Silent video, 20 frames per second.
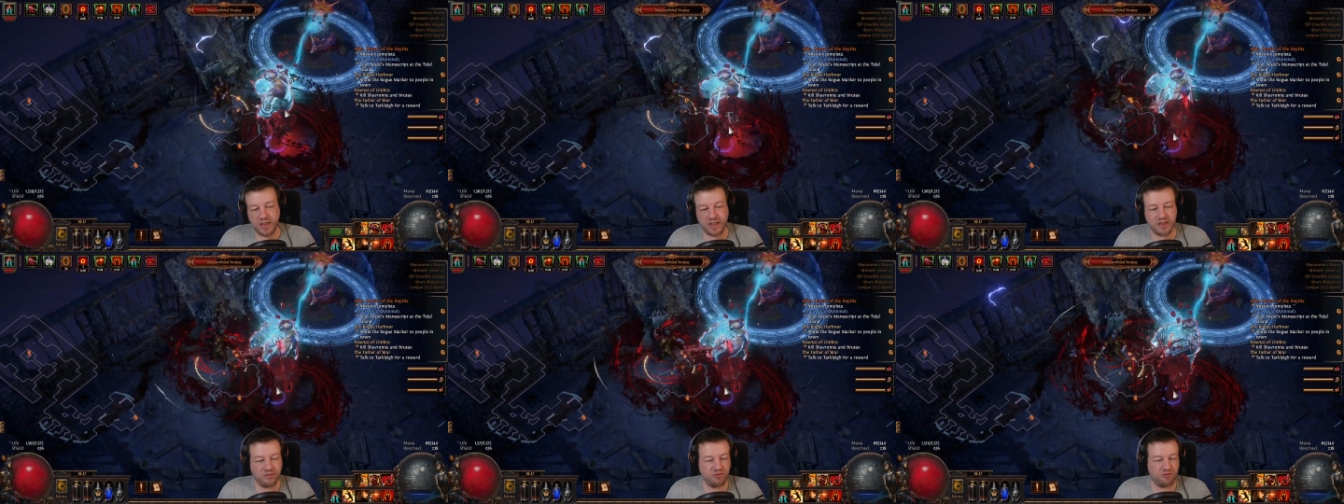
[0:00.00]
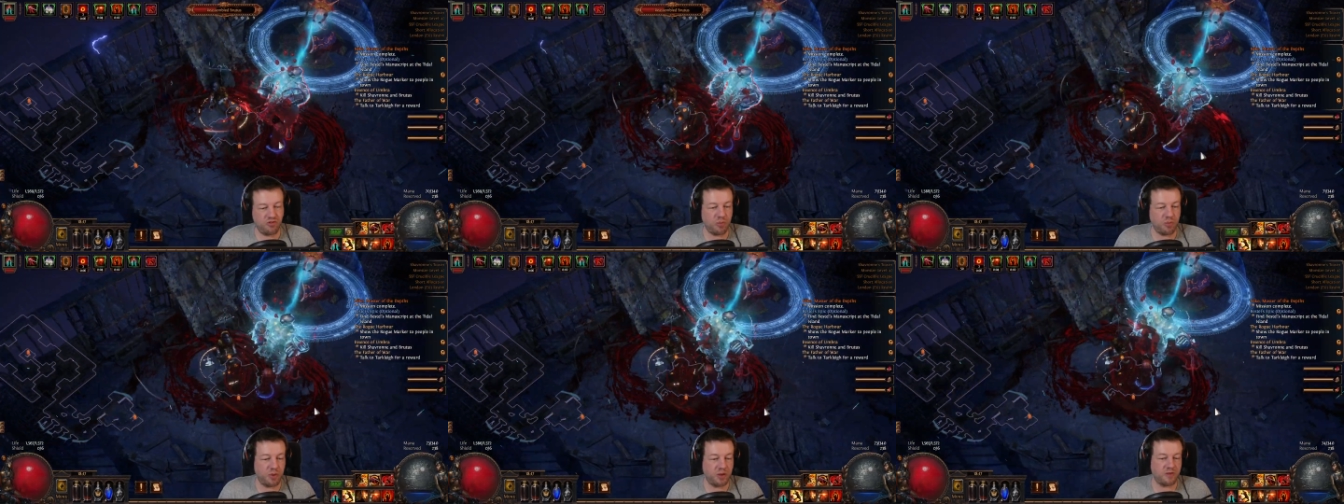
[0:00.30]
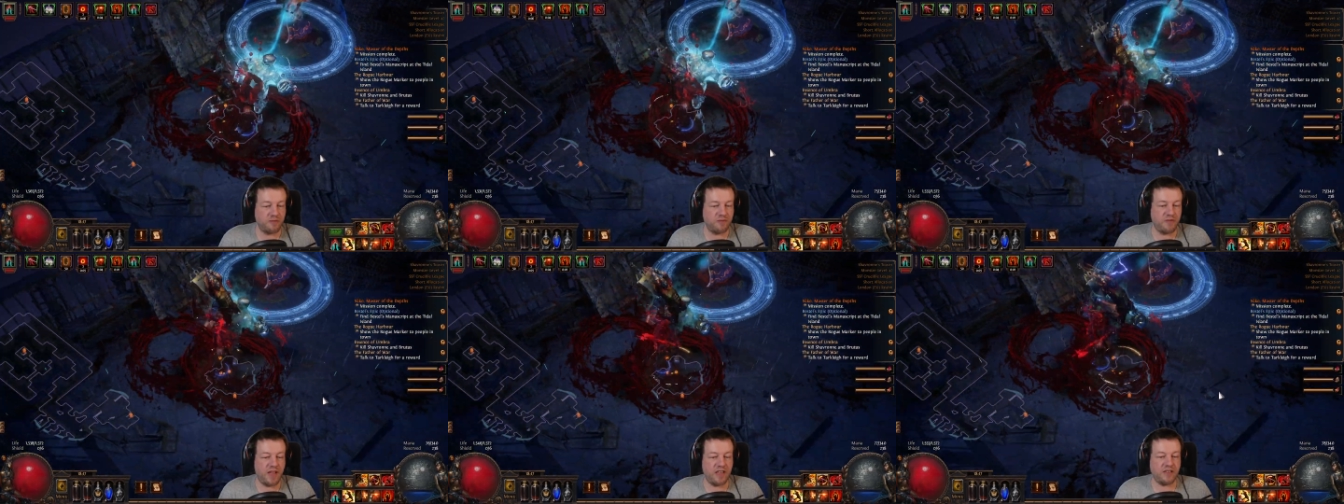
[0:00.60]
he's dropping
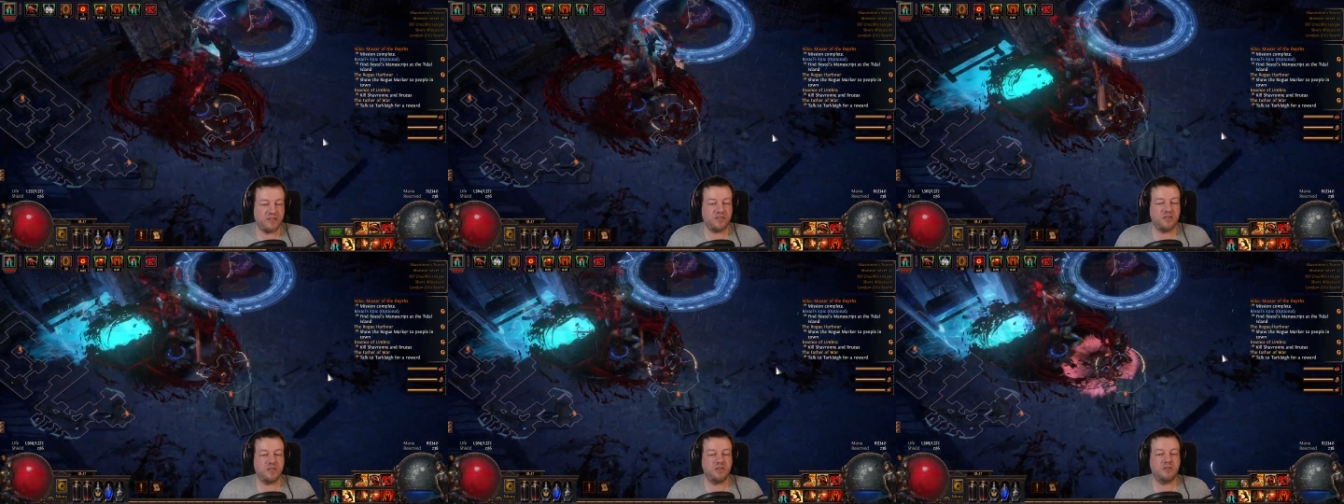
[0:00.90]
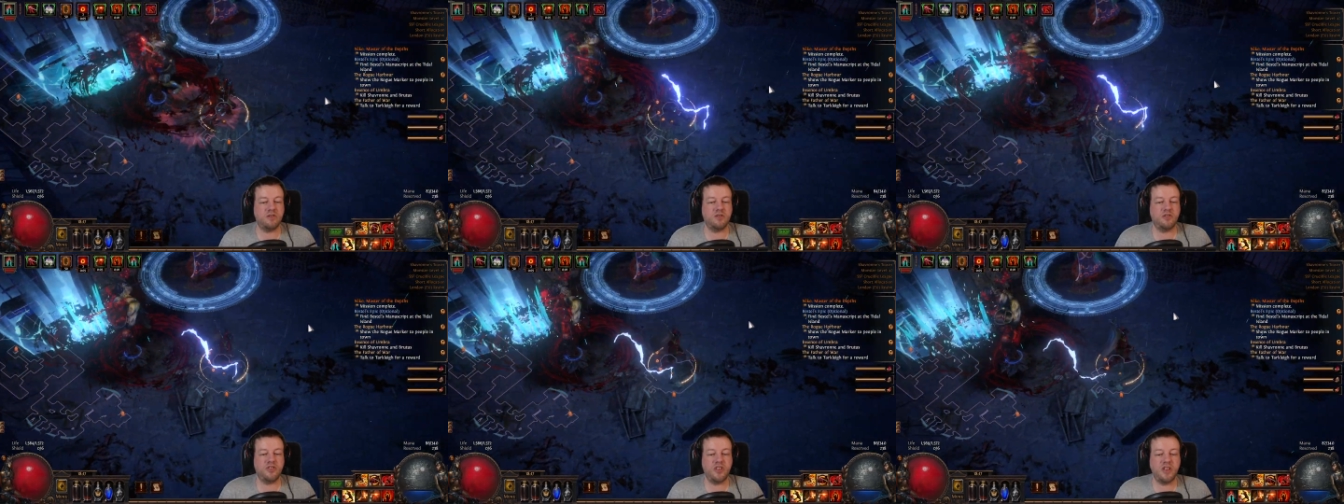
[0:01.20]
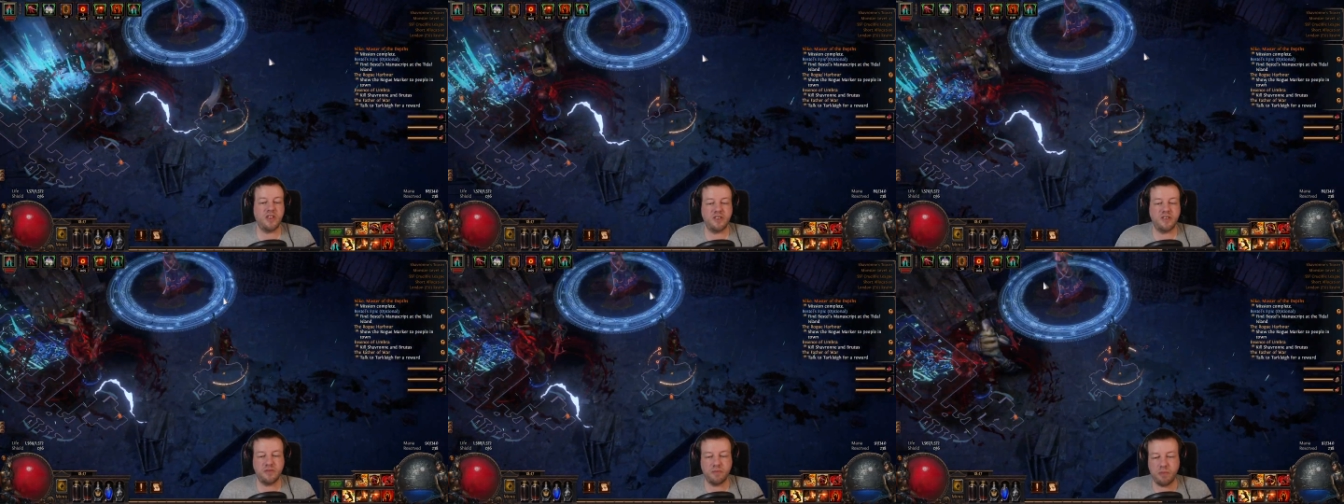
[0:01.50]
fast.
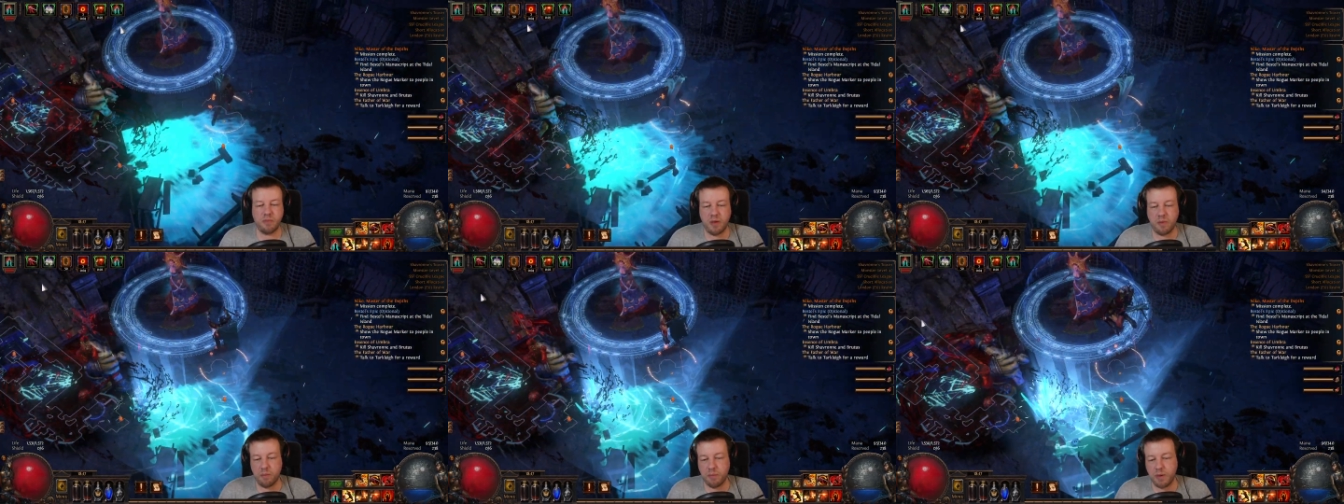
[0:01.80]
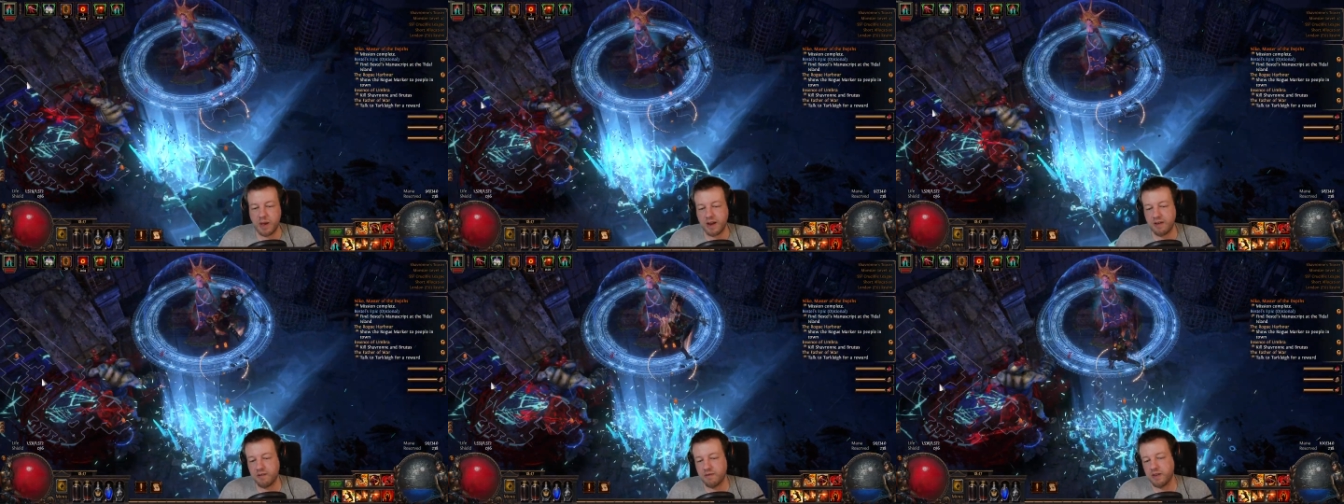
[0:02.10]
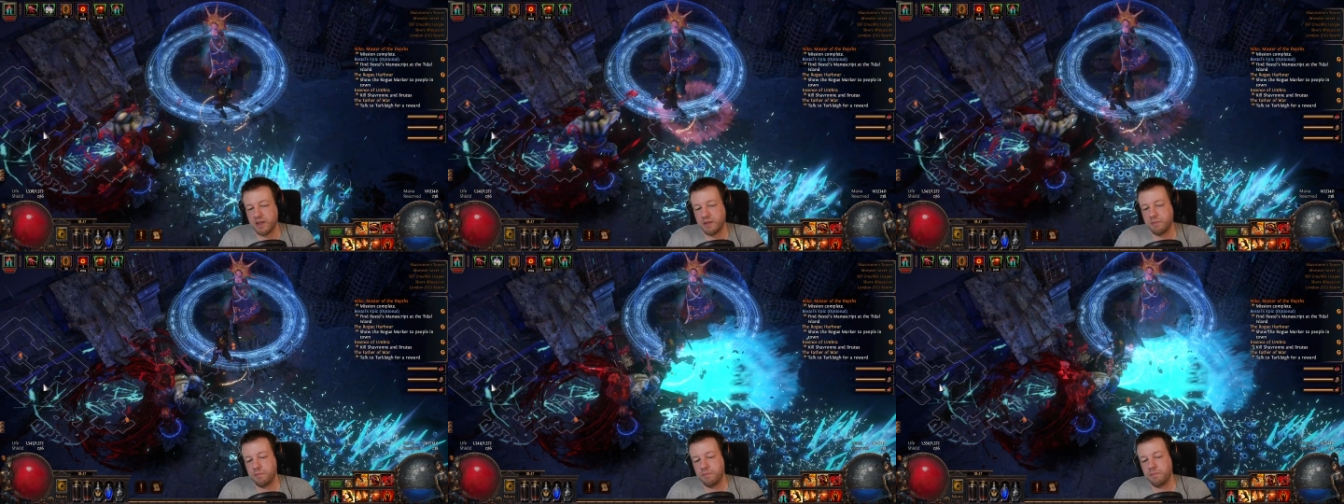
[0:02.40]
She's empowering
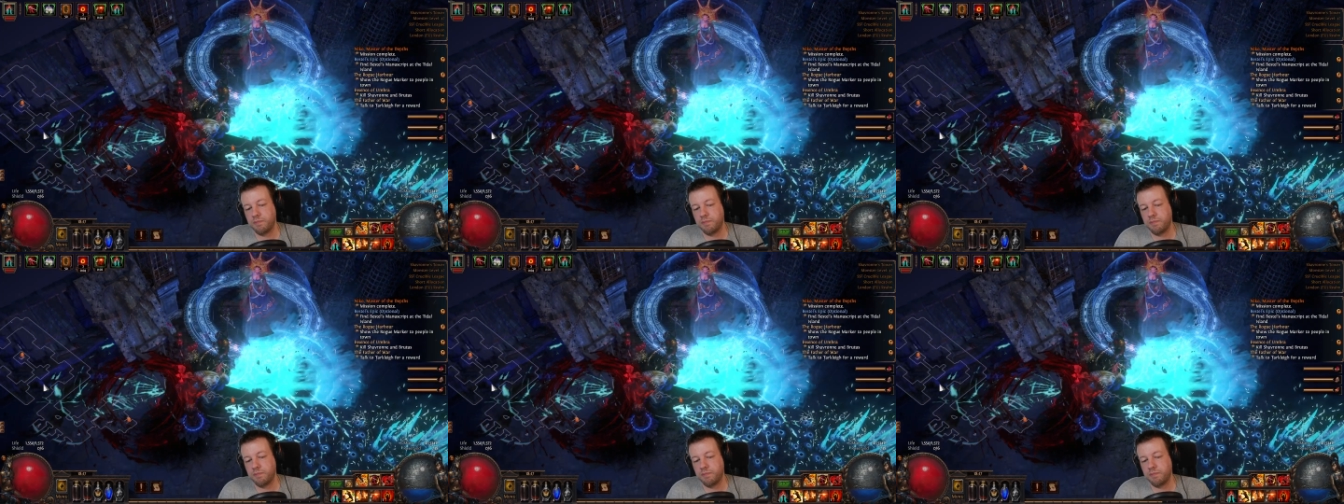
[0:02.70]
him.